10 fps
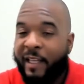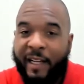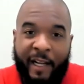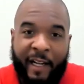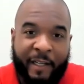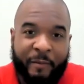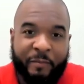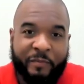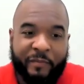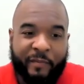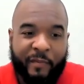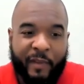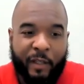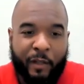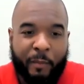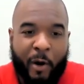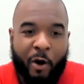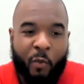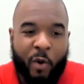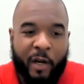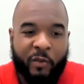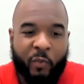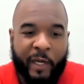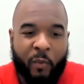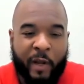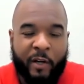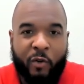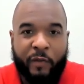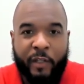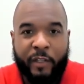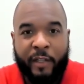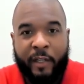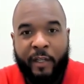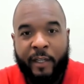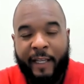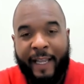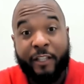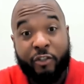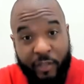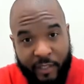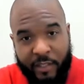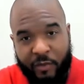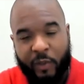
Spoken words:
Part one, we went over the entrance.